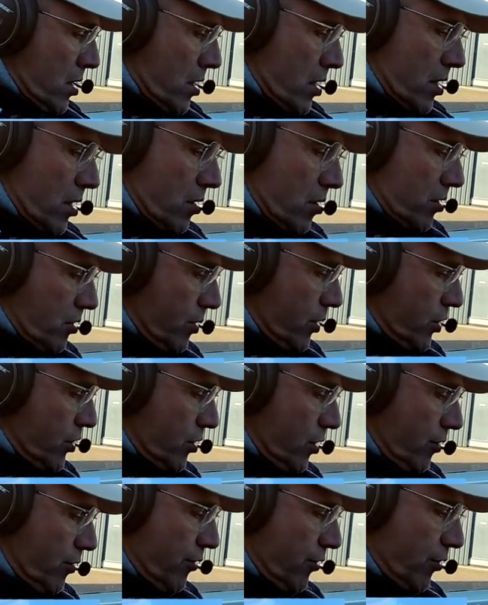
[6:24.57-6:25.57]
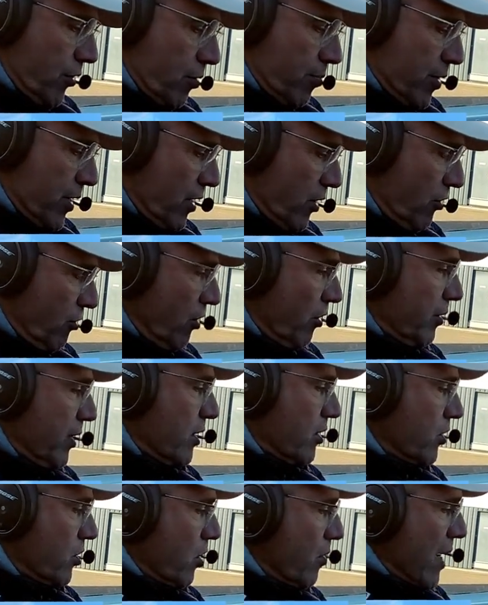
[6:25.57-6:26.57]
All switches off, circuit breakers are
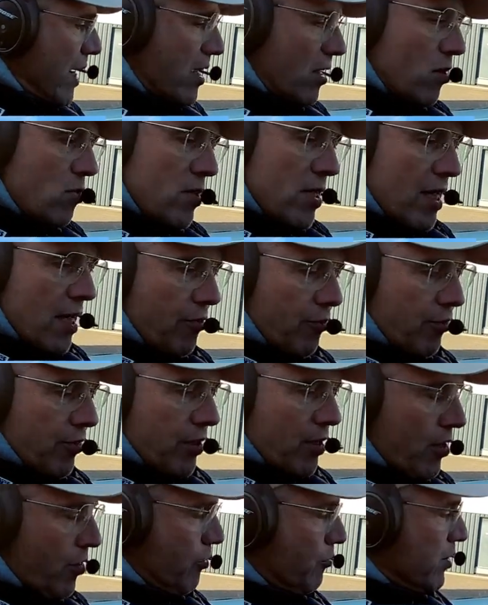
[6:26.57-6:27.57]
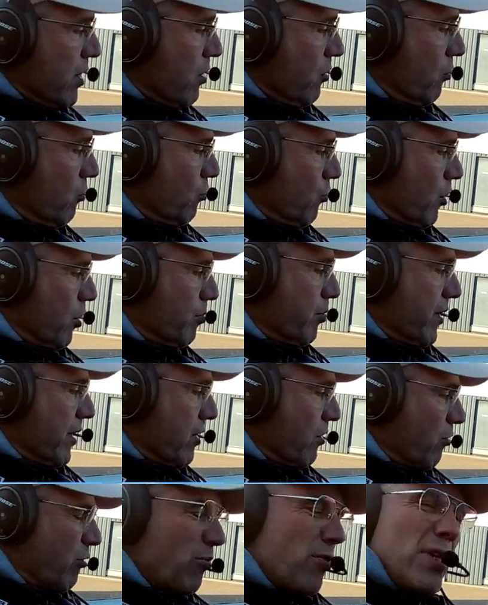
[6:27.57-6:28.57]
in. So I only have 3 circuit
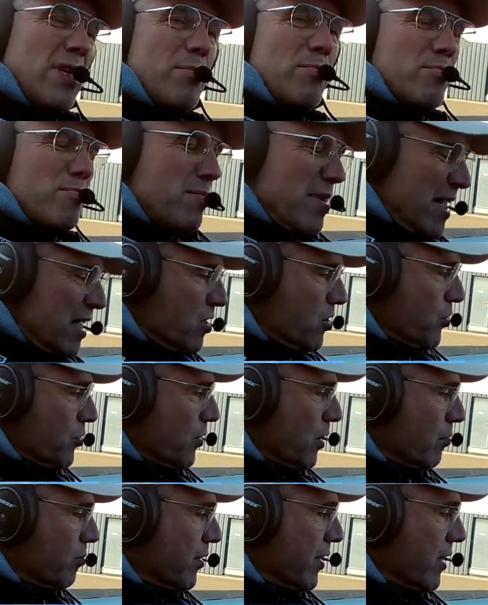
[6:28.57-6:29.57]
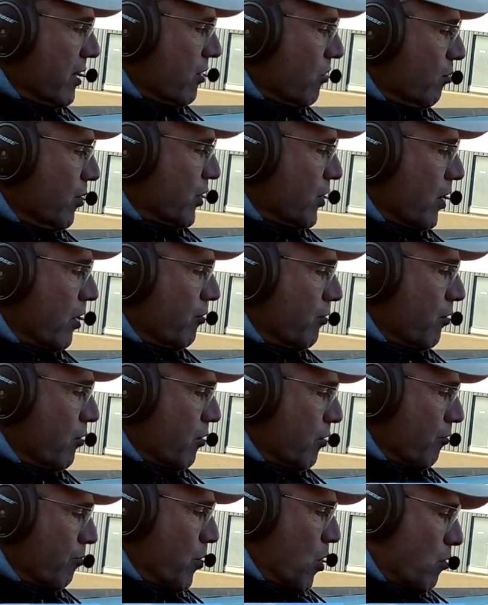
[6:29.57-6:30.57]
breakers, 3 main circuit breakers, which are
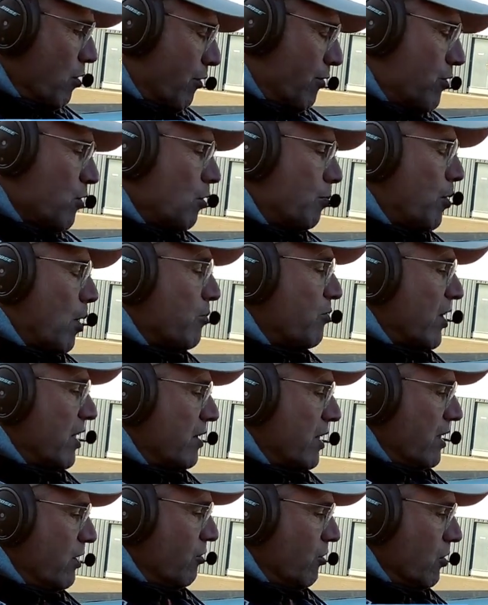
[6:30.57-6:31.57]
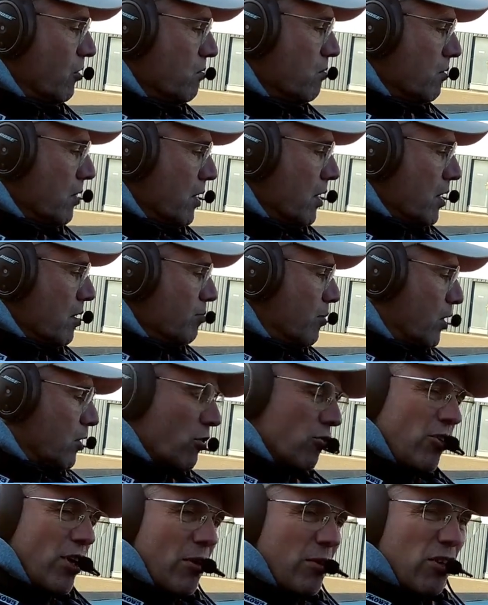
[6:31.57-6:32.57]
for both the fuel pumps and the ECU,
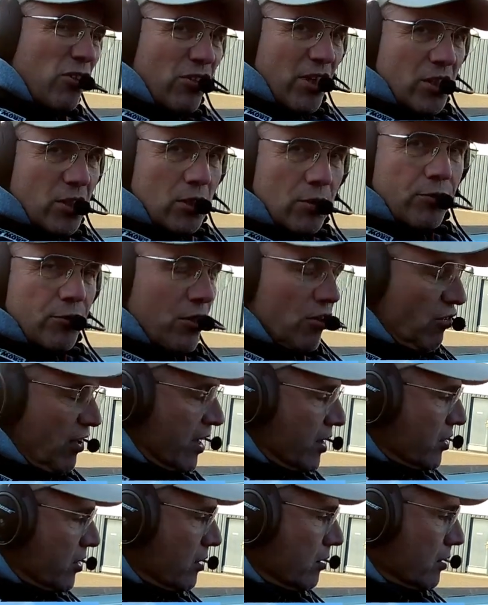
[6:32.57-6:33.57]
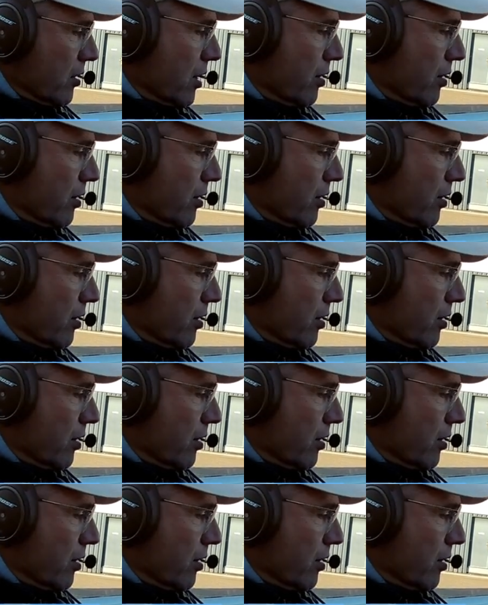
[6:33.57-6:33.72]
because they are essential for this engine.